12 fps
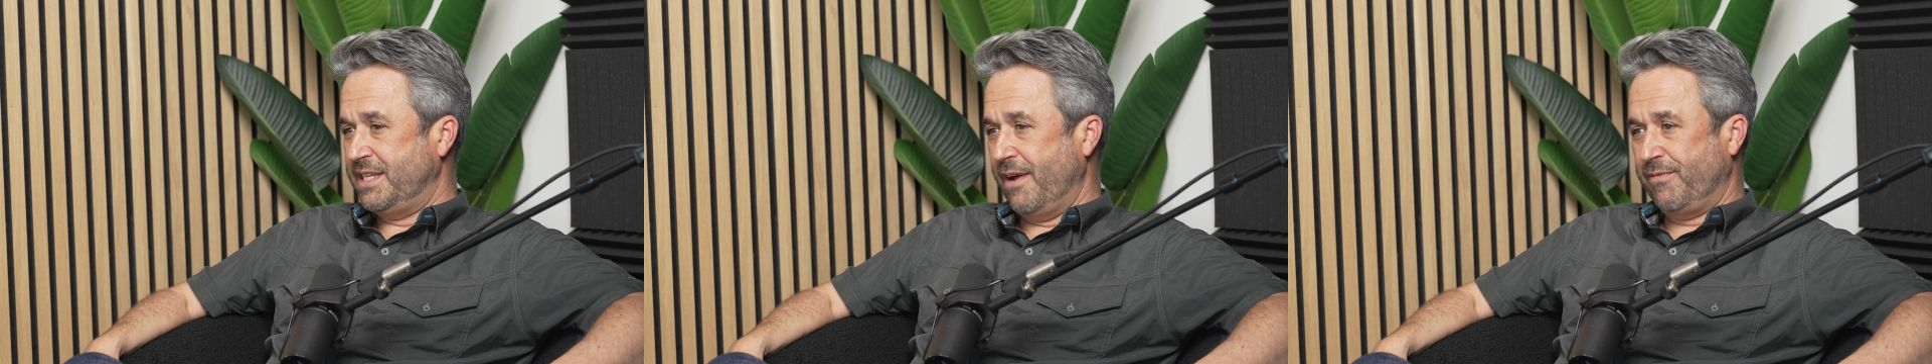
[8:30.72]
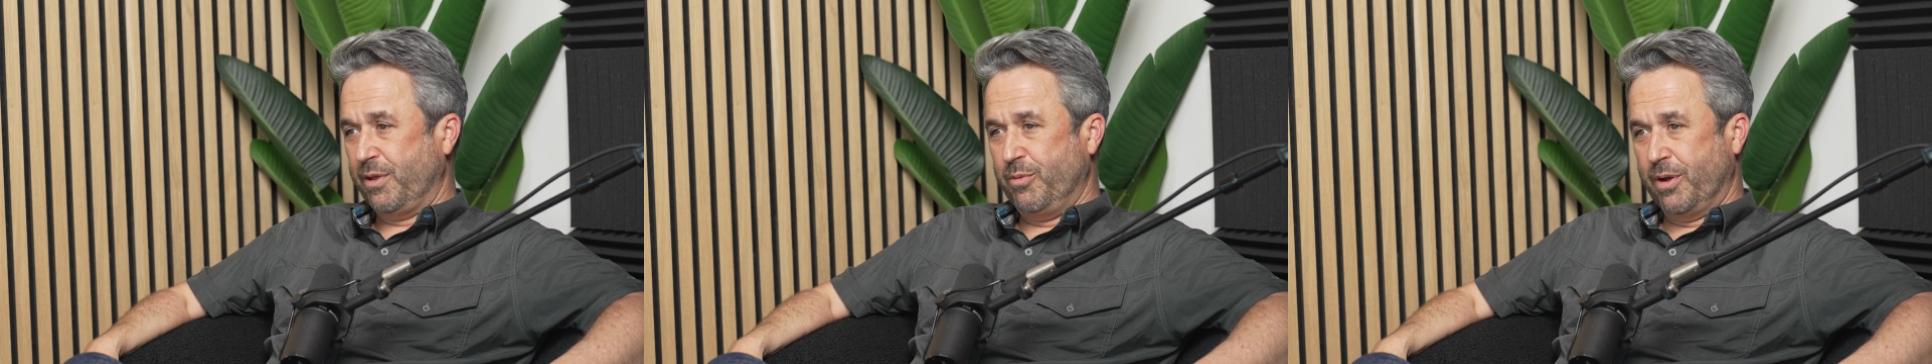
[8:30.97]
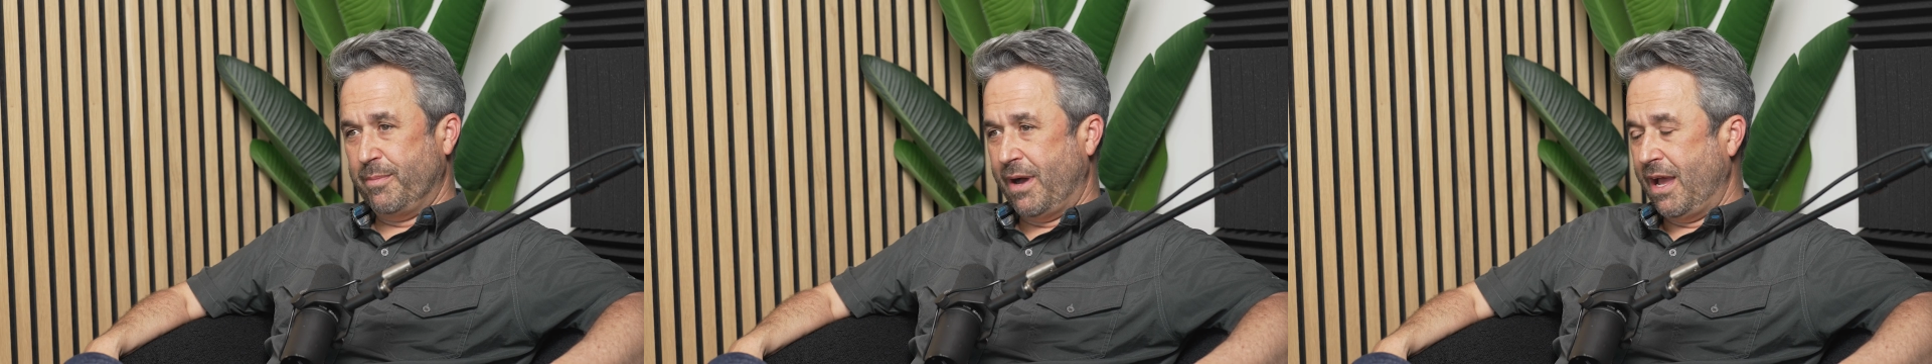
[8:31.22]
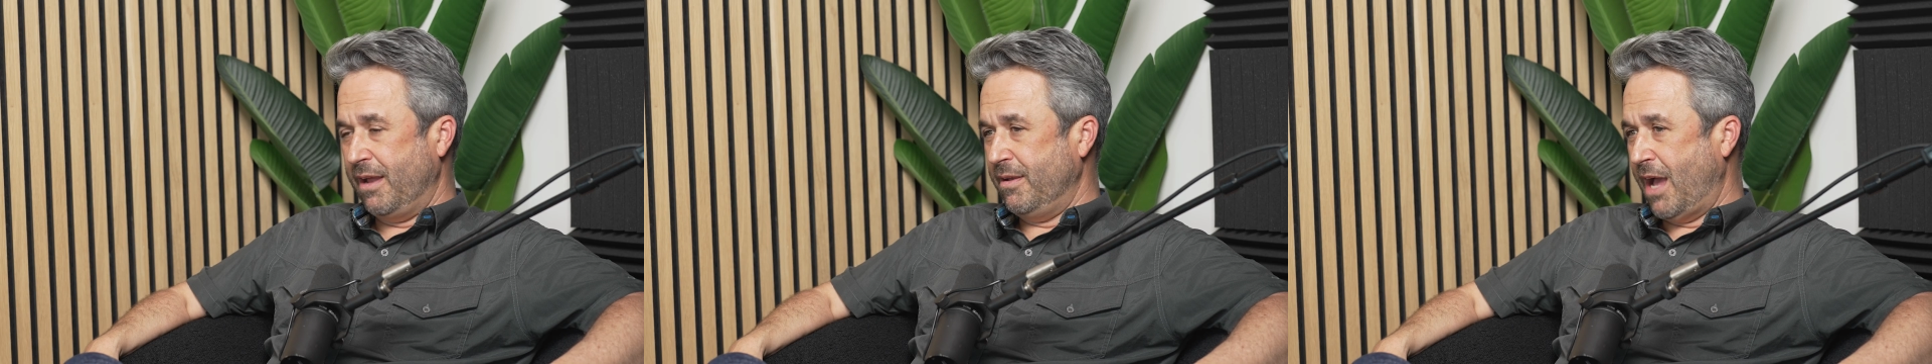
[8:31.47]
definitely one of
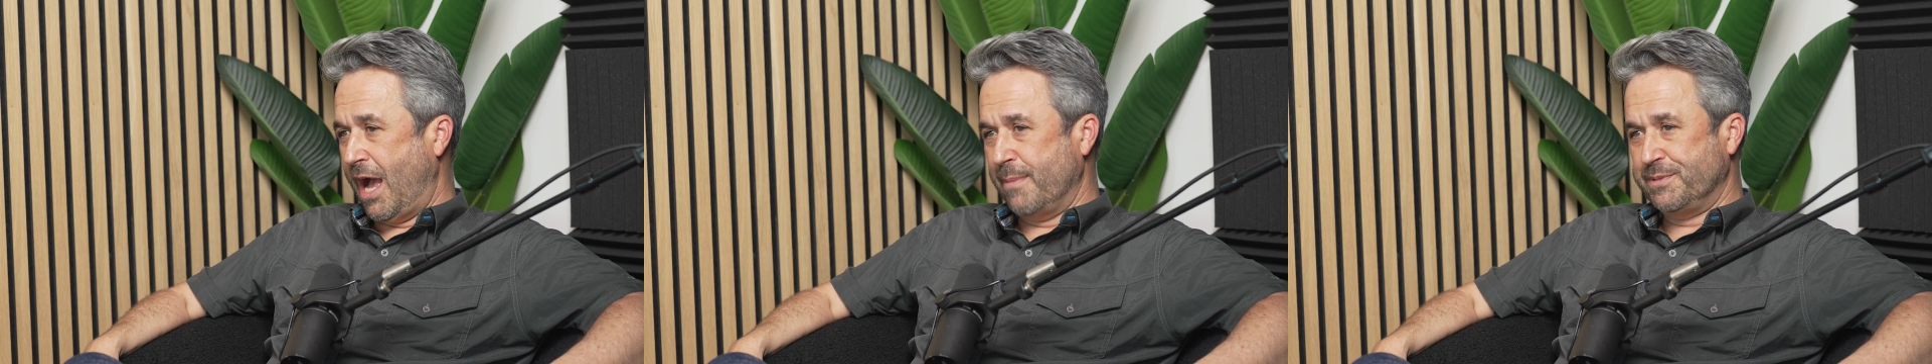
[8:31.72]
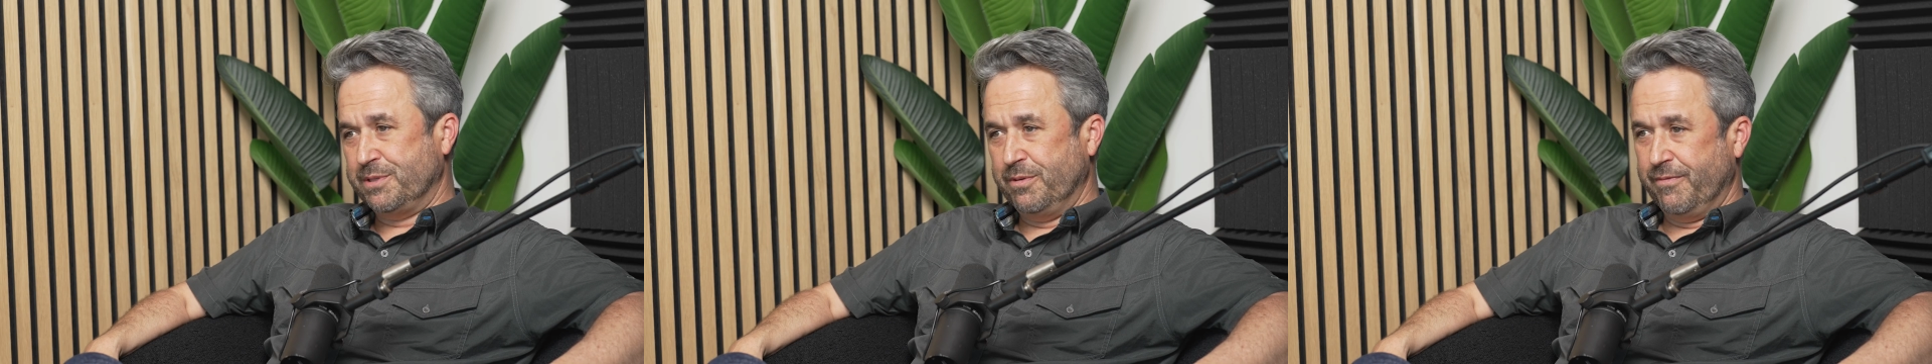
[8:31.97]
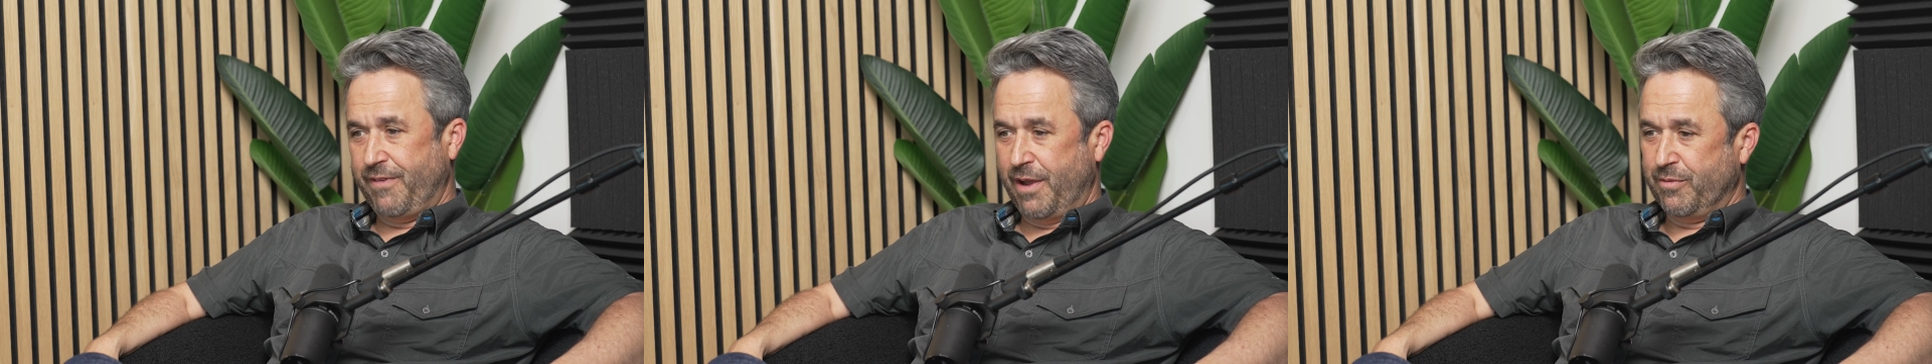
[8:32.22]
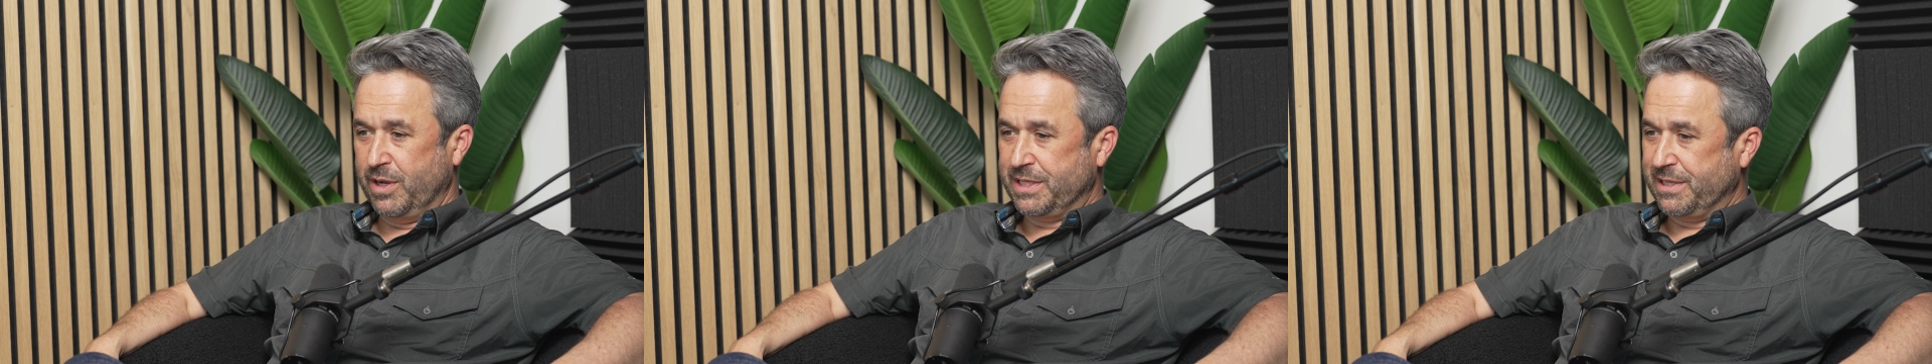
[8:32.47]
my absolute
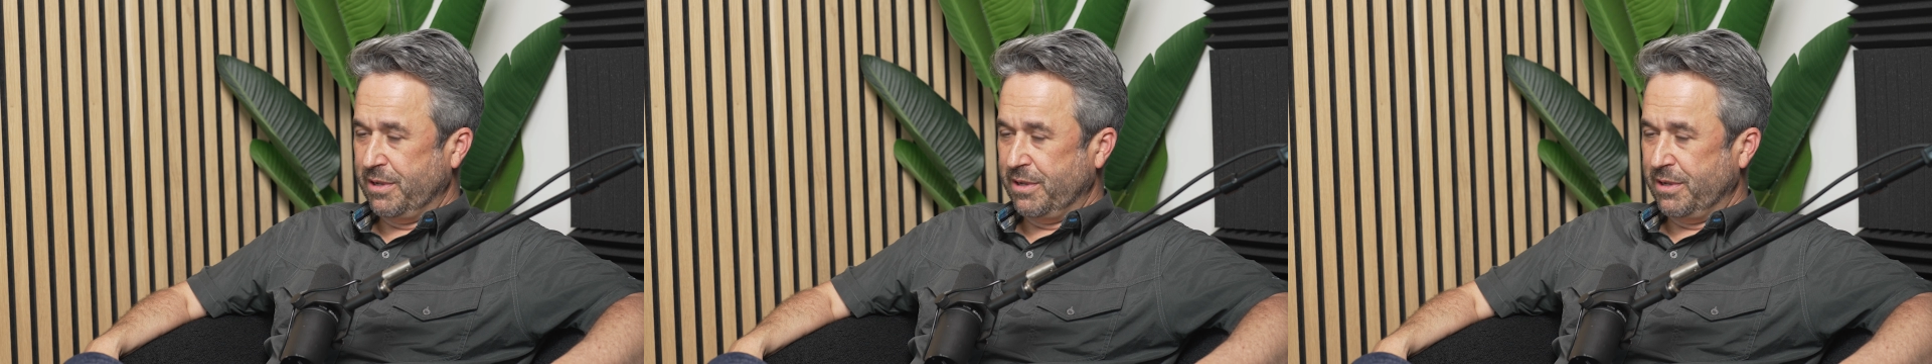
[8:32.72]
favorites,